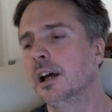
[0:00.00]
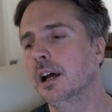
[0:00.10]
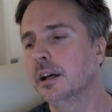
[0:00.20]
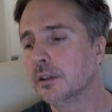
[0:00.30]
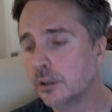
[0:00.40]

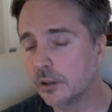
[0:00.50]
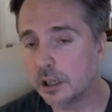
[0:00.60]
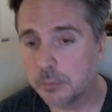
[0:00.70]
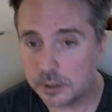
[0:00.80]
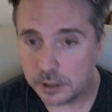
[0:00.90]
I don't know
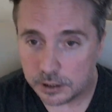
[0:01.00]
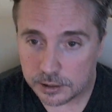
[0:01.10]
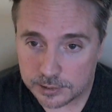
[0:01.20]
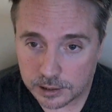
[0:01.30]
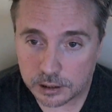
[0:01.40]
how many
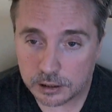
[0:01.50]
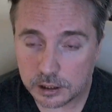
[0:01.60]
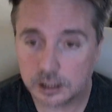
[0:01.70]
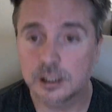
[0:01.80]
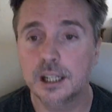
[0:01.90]

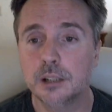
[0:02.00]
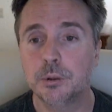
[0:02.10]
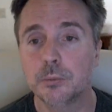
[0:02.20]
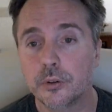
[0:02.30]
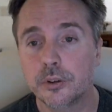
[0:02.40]
technically inclined
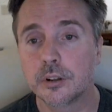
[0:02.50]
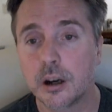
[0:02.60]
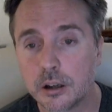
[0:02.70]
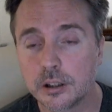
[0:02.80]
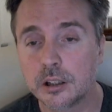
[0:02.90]
people there
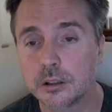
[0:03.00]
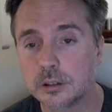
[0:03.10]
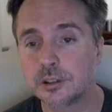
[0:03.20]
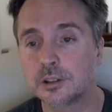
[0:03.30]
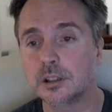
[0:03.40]
are in the Killer
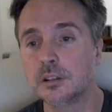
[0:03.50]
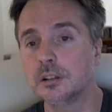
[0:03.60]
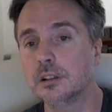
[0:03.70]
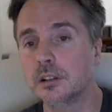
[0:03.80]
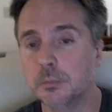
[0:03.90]

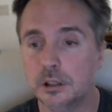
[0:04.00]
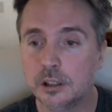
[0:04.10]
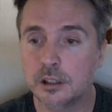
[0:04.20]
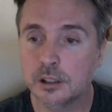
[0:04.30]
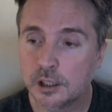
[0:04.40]
Instinct
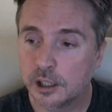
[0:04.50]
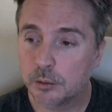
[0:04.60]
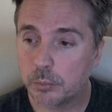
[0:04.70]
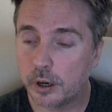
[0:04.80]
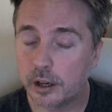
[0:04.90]
community,
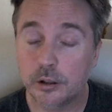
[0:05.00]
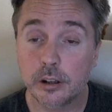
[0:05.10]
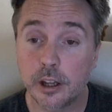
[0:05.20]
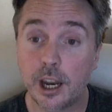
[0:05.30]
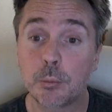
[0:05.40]
but I know
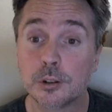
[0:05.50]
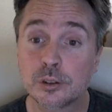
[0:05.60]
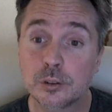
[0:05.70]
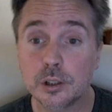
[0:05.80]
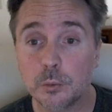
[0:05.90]
that I
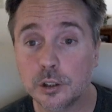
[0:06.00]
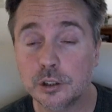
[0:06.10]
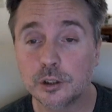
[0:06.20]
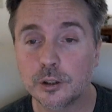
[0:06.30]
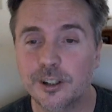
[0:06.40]
personally will
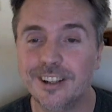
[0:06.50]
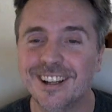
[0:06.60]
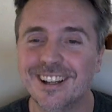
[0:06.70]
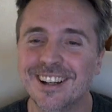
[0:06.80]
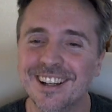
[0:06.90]
enjoy
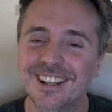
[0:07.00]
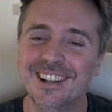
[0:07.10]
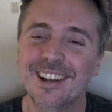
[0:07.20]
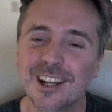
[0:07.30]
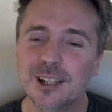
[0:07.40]

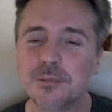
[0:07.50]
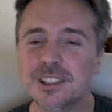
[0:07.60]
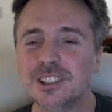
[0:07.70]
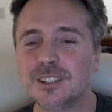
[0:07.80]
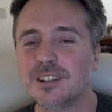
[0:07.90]

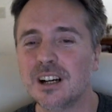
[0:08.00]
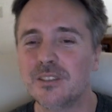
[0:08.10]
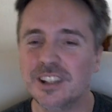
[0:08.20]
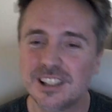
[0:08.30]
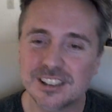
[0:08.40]
messing
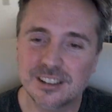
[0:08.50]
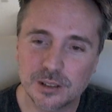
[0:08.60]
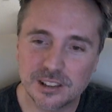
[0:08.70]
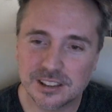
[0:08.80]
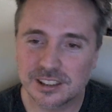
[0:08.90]
around
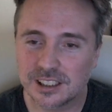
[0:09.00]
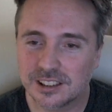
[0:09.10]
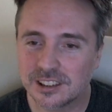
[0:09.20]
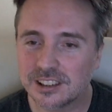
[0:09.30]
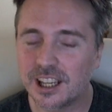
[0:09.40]
with these
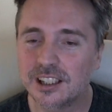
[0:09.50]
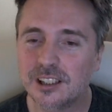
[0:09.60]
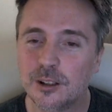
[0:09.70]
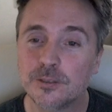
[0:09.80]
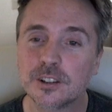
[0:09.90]
things and
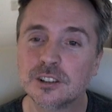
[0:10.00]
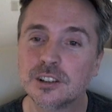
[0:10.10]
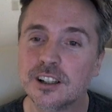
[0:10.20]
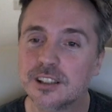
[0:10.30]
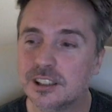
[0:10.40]
adding new
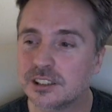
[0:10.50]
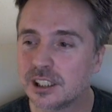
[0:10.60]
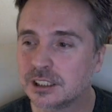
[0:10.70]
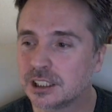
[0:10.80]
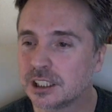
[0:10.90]
functionality and
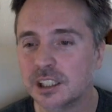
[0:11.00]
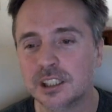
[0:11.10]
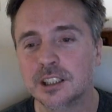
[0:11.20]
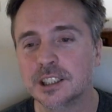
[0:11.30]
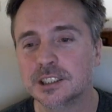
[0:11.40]
such.
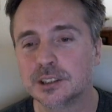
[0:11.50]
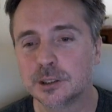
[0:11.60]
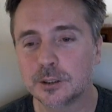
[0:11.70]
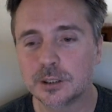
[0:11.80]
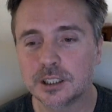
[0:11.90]

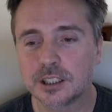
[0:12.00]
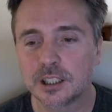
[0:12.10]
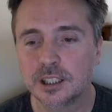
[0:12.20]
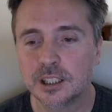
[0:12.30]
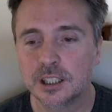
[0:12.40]
So
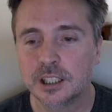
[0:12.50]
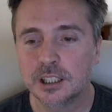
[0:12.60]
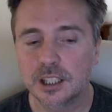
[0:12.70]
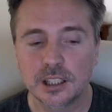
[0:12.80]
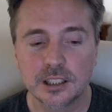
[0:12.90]

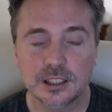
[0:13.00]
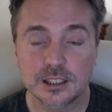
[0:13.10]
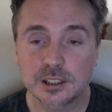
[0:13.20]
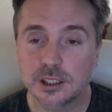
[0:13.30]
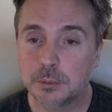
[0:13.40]
yeah,
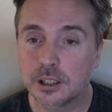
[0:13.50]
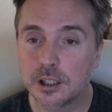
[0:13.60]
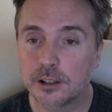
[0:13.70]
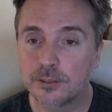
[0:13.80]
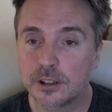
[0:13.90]
that's going to be a
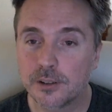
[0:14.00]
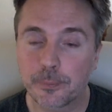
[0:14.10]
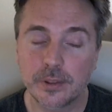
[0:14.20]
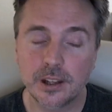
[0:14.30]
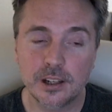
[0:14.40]
lot of
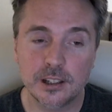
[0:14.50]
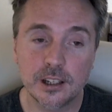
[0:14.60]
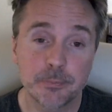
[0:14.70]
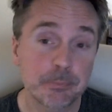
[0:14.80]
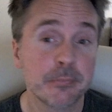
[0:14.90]
fun. And again,